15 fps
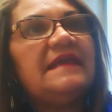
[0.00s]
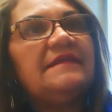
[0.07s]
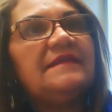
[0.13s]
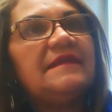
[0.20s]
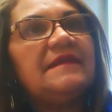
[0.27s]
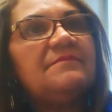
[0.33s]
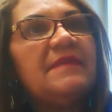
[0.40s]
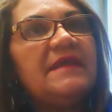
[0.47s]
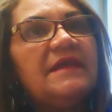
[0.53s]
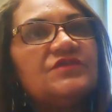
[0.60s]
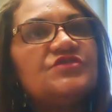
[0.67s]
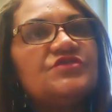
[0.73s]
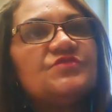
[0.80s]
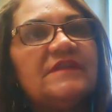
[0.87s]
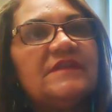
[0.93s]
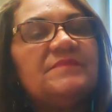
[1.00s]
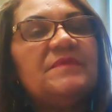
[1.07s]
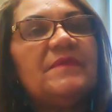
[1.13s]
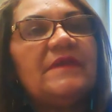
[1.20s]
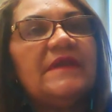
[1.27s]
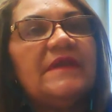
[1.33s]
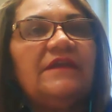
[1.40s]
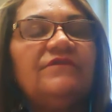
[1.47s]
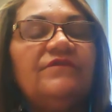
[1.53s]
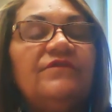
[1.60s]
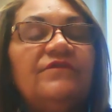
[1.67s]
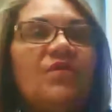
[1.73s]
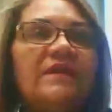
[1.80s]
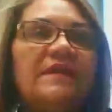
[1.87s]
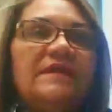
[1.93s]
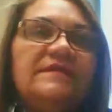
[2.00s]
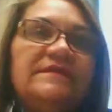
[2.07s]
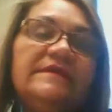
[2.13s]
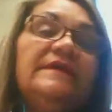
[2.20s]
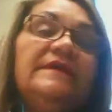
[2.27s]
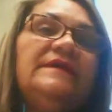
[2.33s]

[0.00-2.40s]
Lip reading: and making sure that people can afford it.